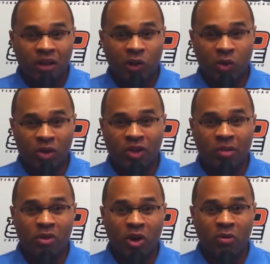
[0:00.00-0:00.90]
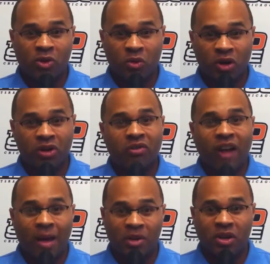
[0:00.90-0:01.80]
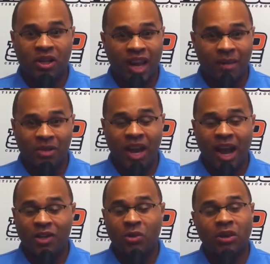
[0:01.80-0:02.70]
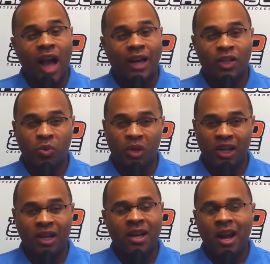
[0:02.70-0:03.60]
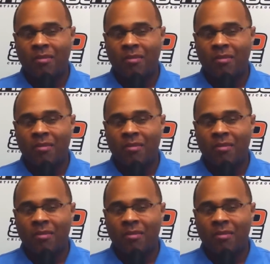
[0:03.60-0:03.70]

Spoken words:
Laurence W. Holmes is where you can find me on game day. I do a lot of tweeting.